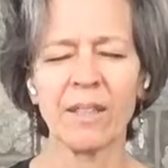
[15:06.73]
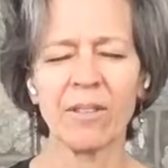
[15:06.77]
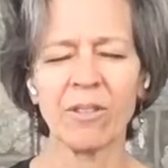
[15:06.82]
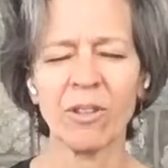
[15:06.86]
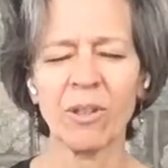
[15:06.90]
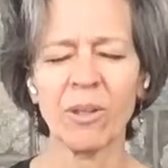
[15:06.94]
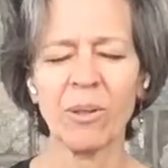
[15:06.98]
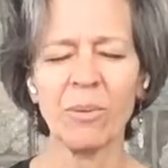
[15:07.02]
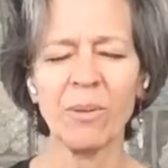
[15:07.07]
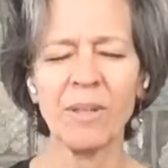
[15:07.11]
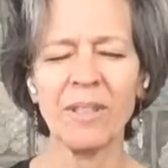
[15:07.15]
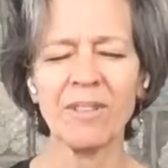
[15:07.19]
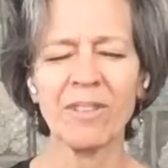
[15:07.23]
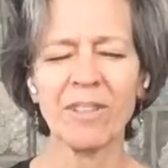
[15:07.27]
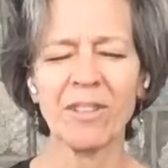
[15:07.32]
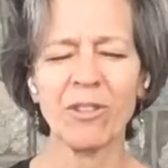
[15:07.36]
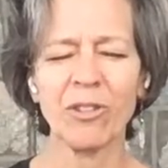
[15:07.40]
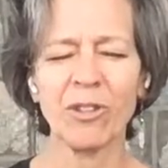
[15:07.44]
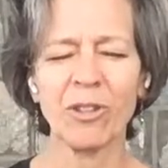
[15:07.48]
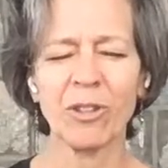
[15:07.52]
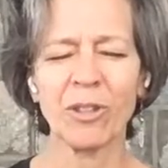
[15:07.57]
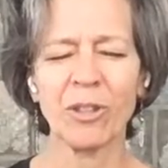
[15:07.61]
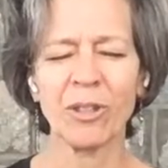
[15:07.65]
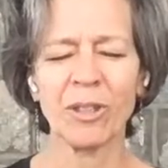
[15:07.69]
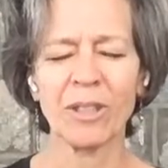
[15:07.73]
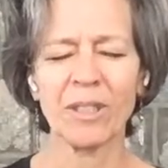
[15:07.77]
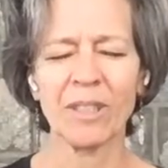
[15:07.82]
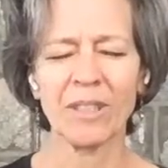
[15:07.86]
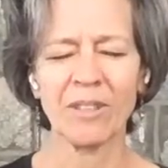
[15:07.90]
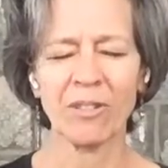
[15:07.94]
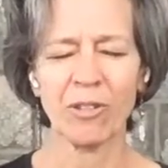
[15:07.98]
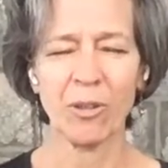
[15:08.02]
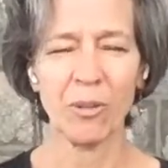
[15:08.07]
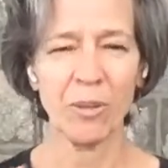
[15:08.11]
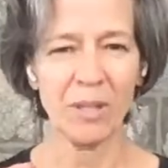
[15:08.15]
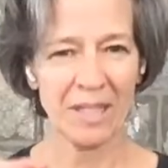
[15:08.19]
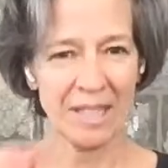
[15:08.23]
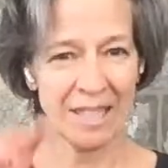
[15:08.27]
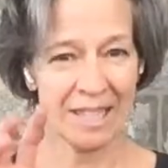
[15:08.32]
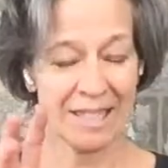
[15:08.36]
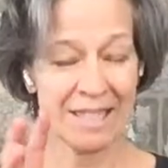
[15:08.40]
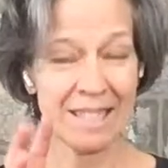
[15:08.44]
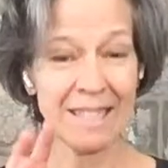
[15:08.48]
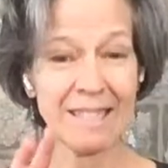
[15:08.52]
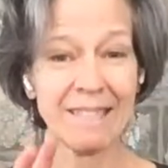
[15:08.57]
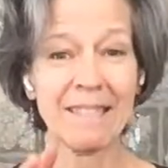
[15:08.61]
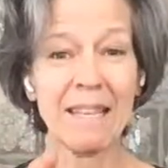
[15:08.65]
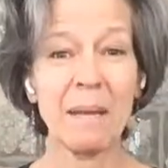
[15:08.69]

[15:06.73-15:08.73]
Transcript: So always as you're and the